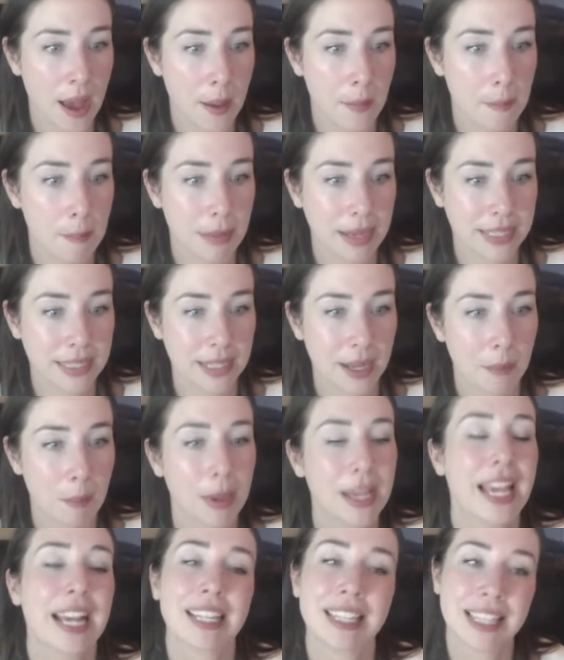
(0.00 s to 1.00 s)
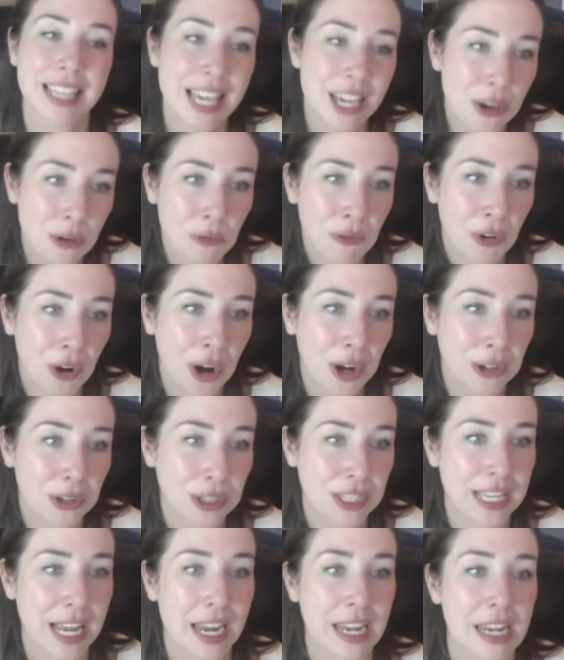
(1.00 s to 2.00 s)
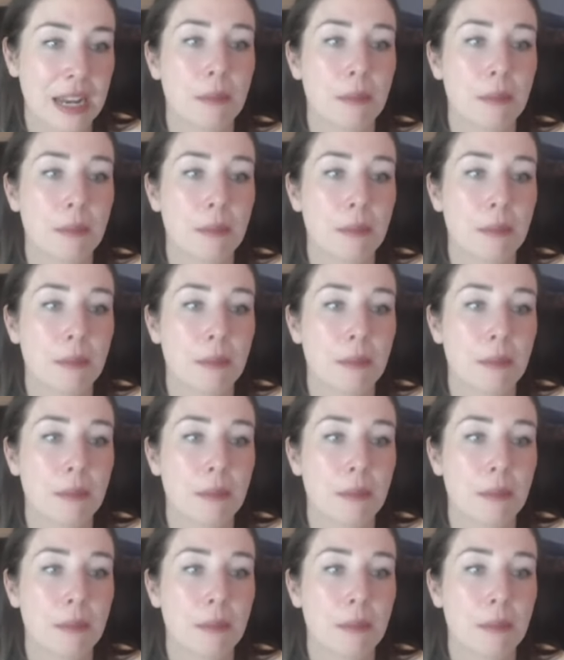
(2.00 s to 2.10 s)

messed up. But yes, thank you for understanding.